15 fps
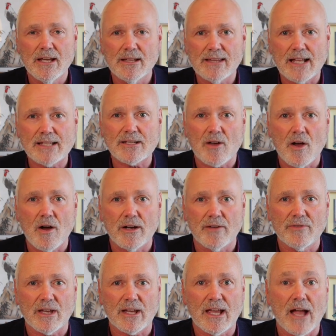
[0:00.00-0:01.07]
That's kind of
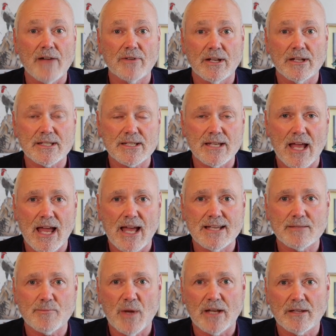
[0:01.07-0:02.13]
the governance
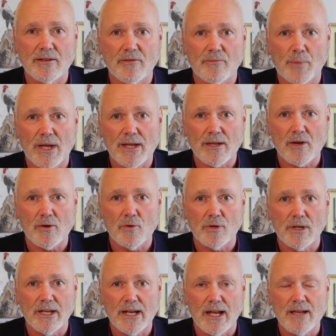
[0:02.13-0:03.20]
aspect of being a
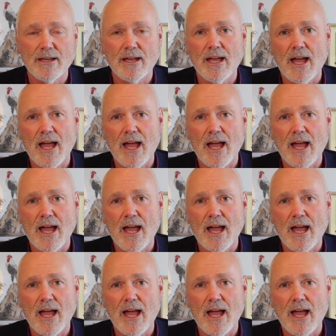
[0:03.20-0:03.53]
good leader.